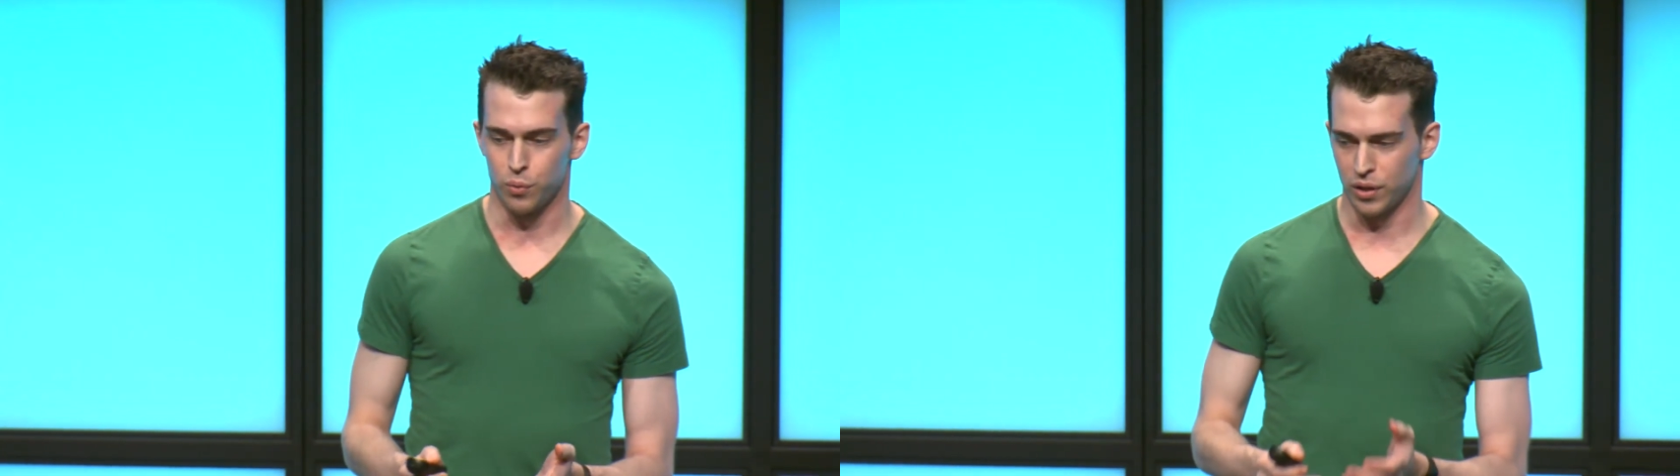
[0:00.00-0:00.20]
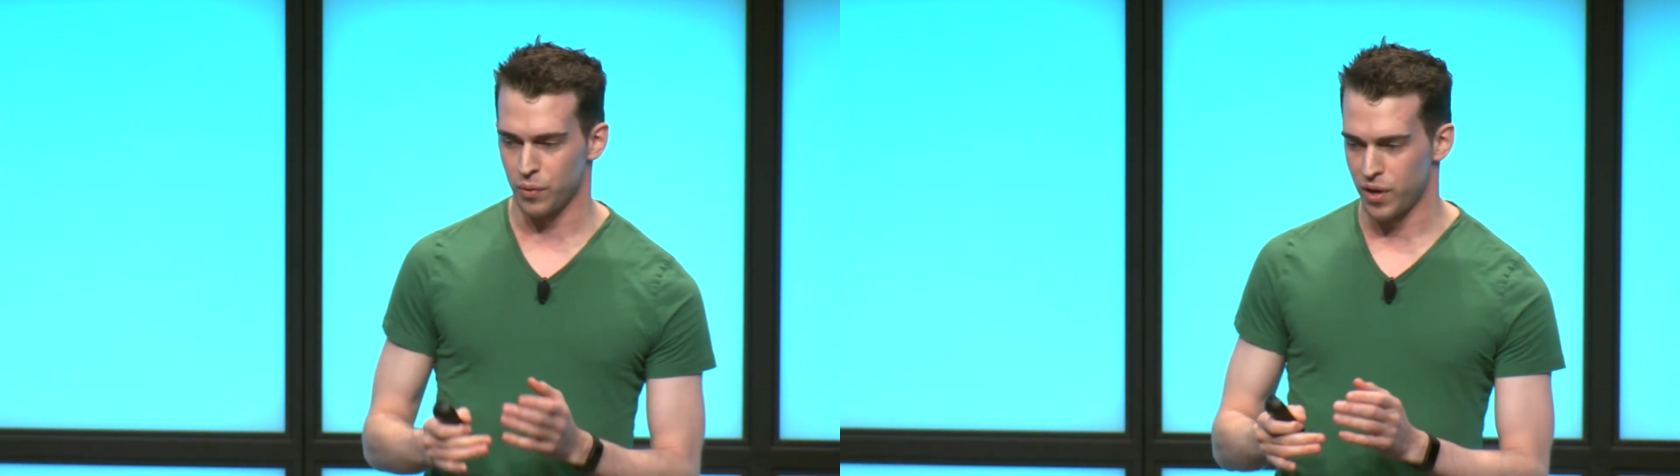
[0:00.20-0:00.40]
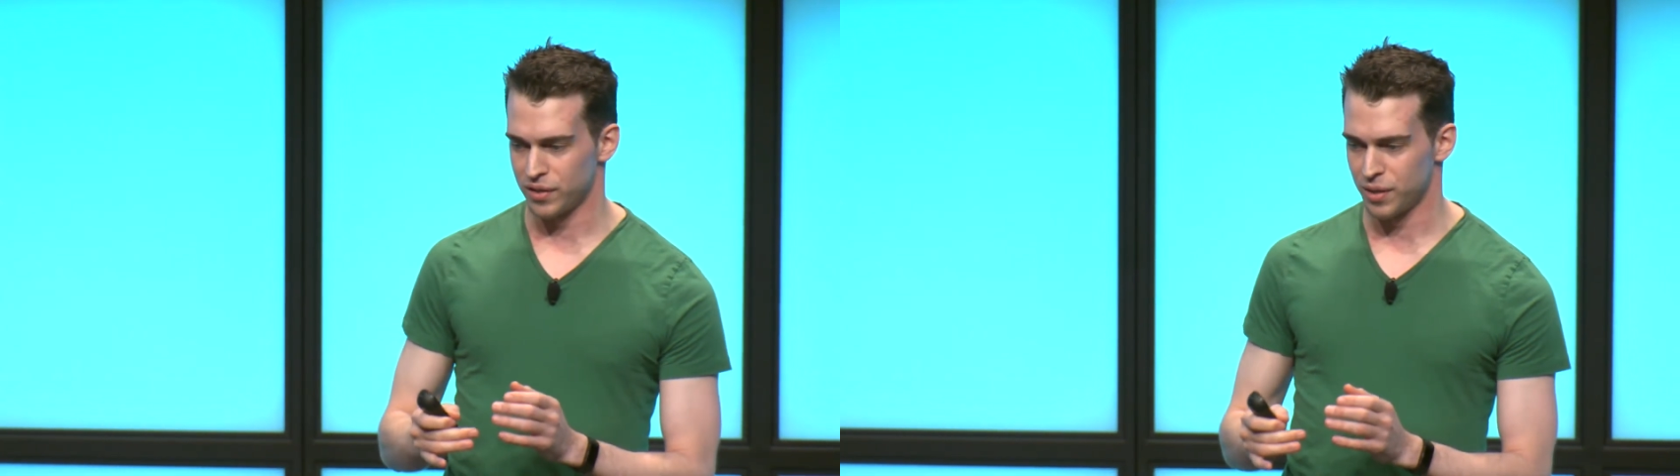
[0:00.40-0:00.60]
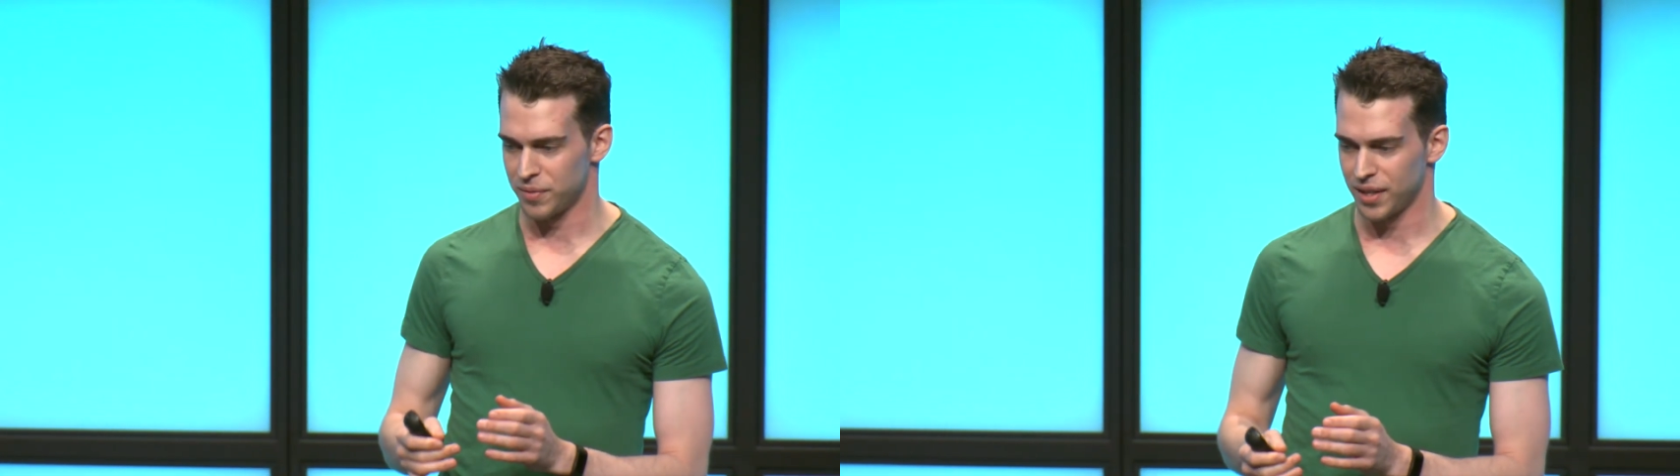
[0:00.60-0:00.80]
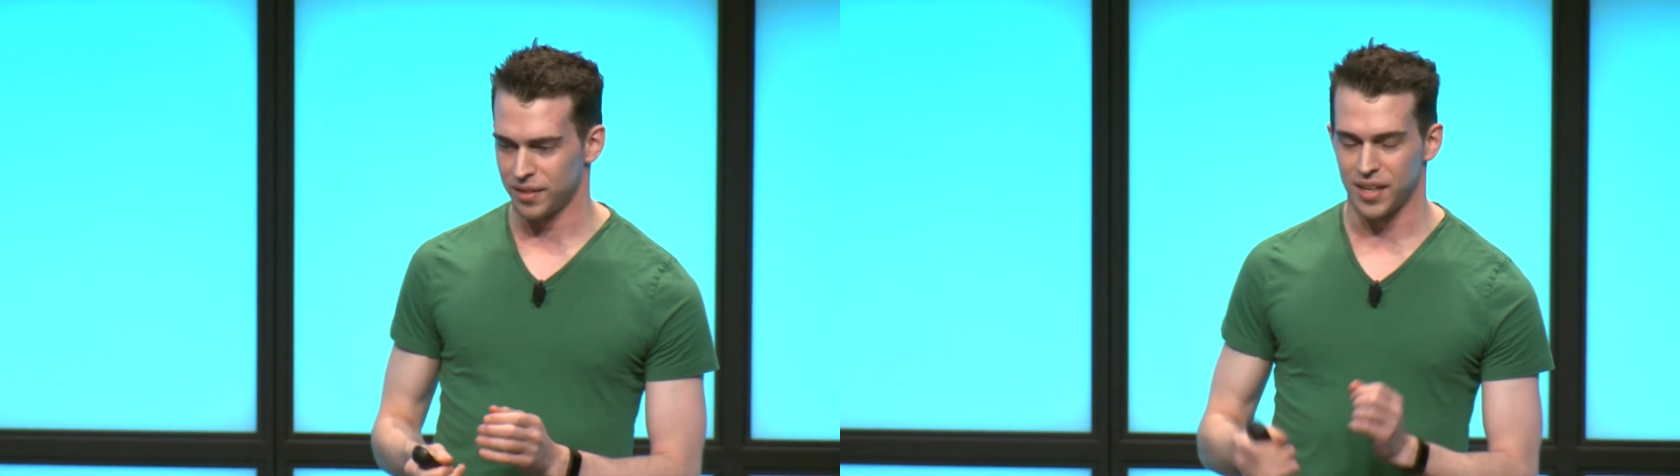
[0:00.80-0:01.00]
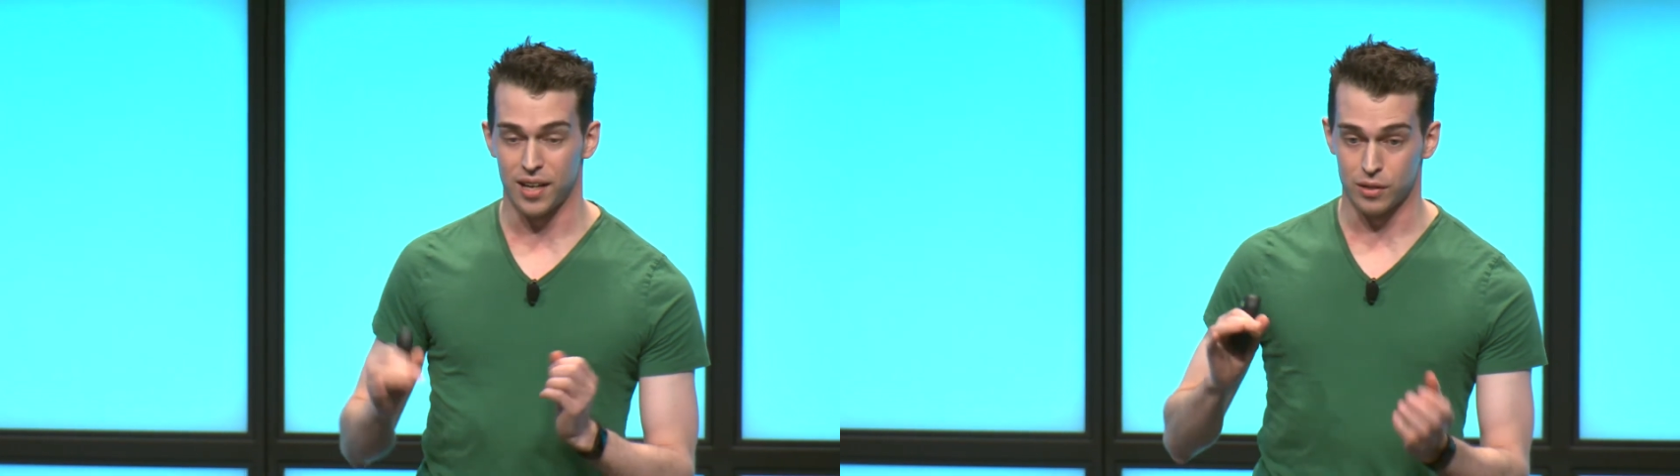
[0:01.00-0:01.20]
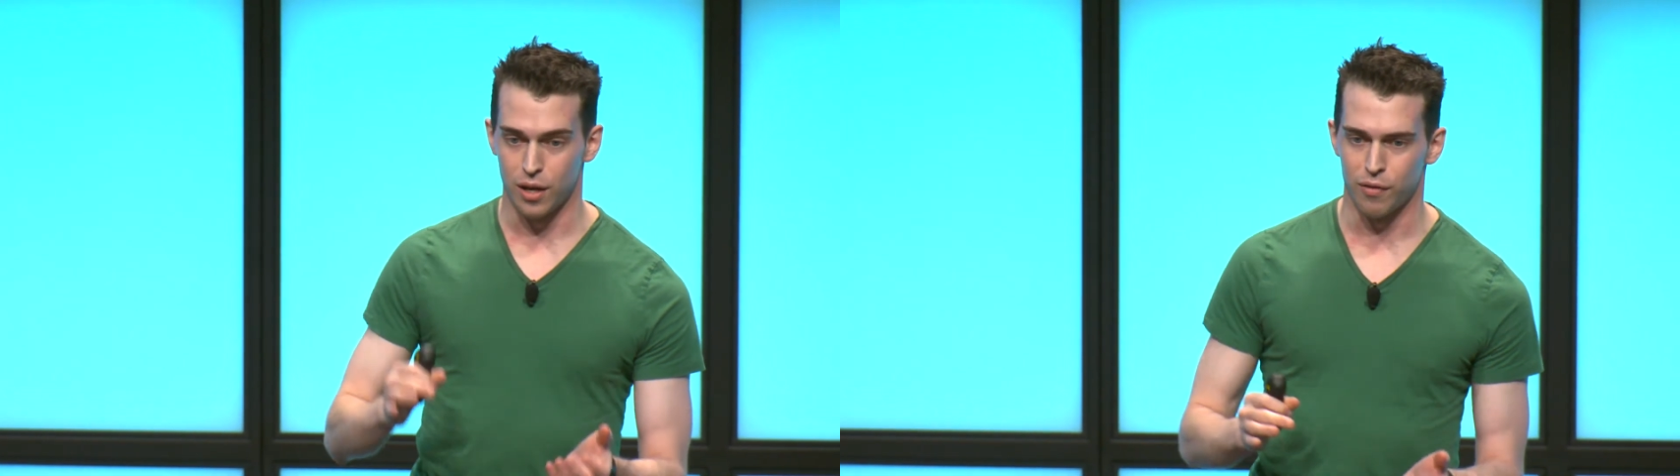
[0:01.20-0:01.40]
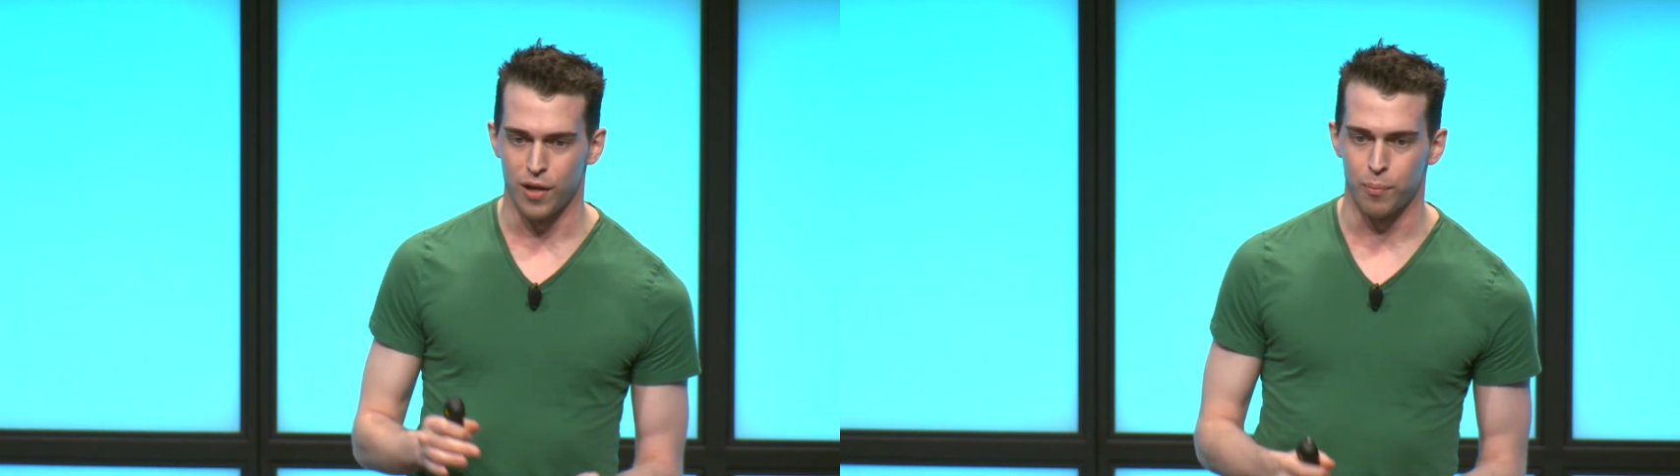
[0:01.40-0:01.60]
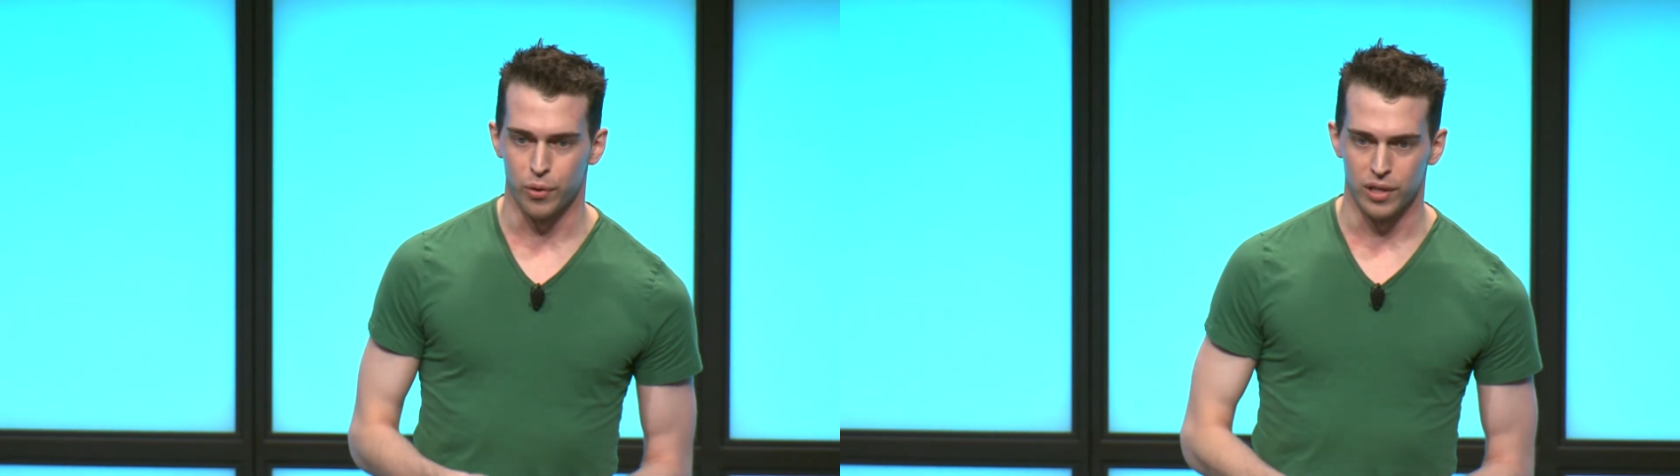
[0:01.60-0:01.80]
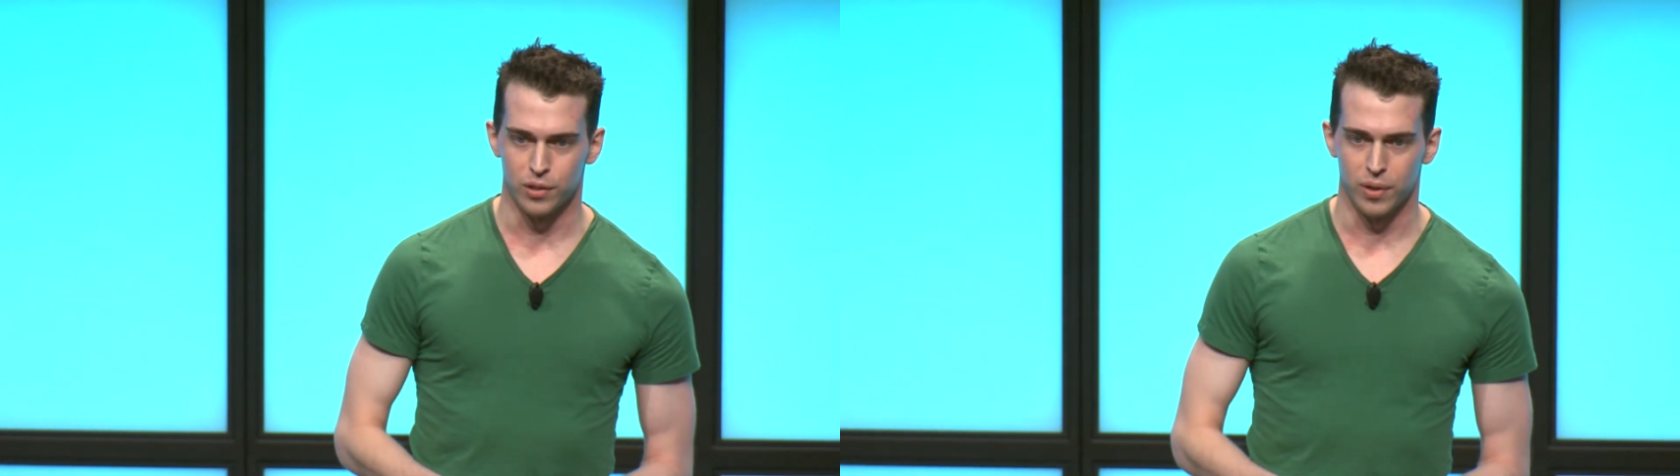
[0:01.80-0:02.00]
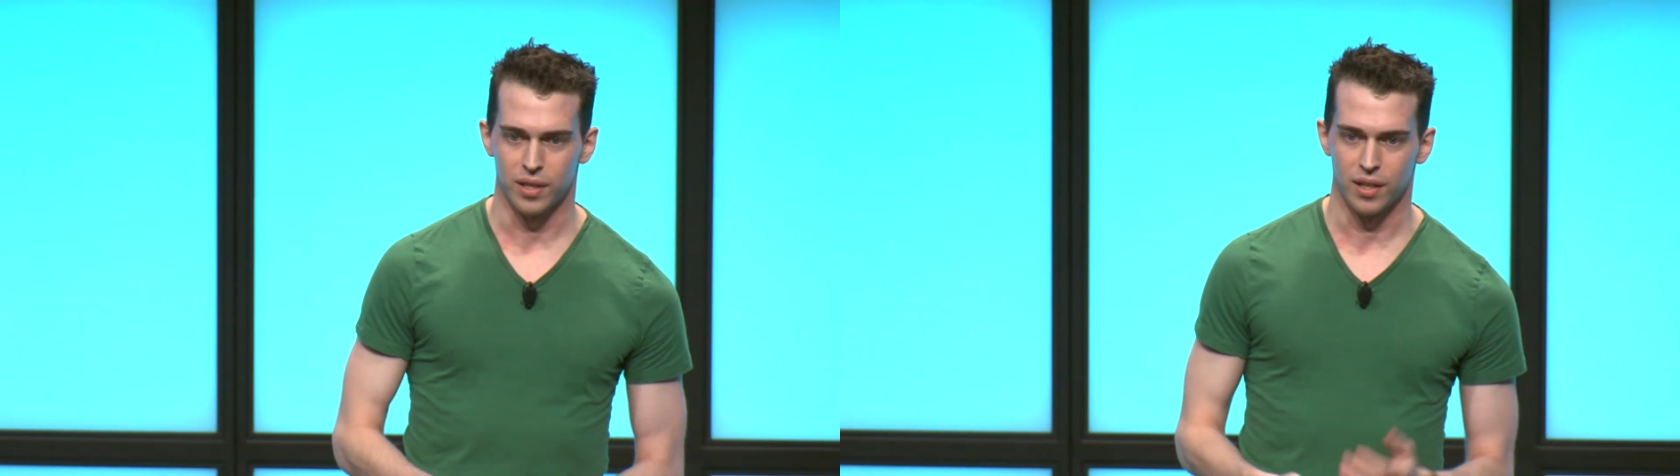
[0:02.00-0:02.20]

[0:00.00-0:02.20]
really want something that has a lot of thought put into it.